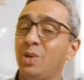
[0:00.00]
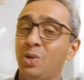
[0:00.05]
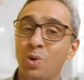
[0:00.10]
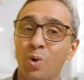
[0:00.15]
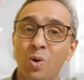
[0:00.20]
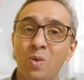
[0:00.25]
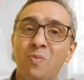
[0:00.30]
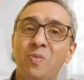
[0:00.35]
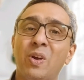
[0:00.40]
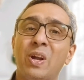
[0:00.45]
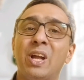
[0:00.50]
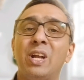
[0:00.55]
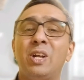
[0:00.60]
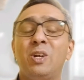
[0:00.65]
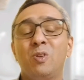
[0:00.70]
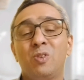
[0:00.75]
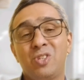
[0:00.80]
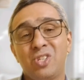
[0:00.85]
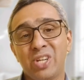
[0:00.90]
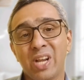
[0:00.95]
Don't forget
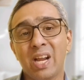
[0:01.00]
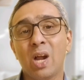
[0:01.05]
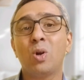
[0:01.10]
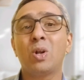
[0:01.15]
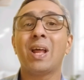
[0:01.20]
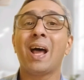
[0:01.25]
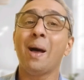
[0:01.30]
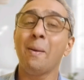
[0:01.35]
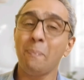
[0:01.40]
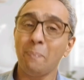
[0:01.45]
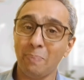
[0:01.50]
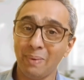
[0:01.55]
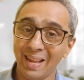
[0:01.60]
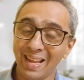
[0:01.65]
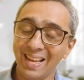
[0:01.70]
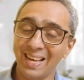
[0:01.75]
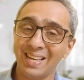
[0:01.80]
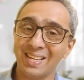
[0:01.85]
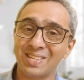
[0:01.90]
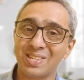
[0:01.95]
to check out our
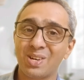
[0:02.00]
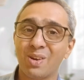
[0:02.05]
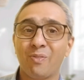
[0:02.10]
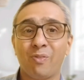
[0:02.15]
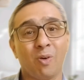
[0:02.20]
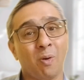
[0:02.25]
playlist